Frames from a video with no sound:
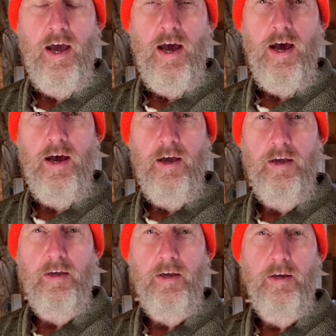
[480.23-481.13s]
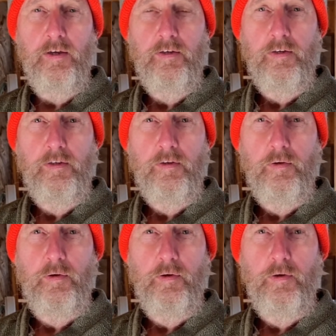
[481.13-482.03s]
I
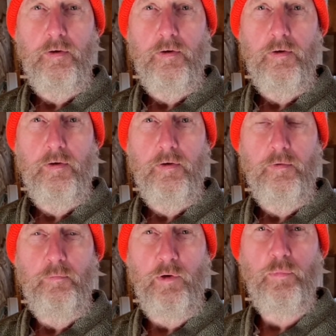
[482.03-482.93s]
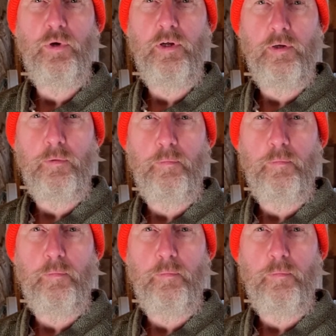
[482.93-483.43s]
might put a